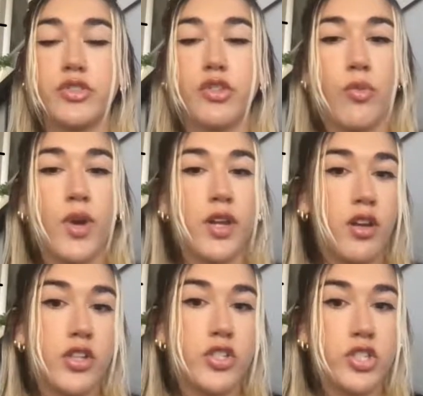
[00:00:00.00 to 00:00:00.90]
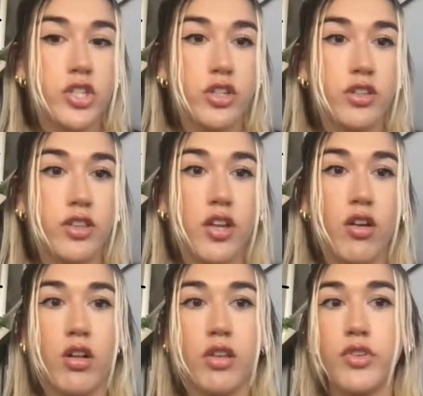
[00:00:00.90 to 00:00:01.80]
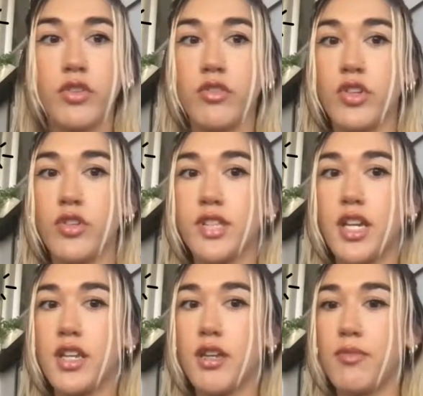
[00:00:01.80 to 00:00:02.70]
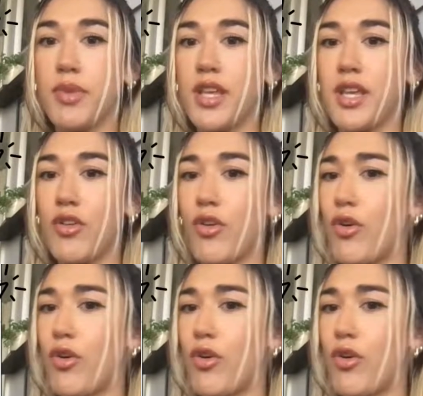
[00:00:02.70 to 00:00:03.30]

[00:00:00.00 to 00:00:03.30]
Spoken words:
so why not ensure that all of your reviews end up being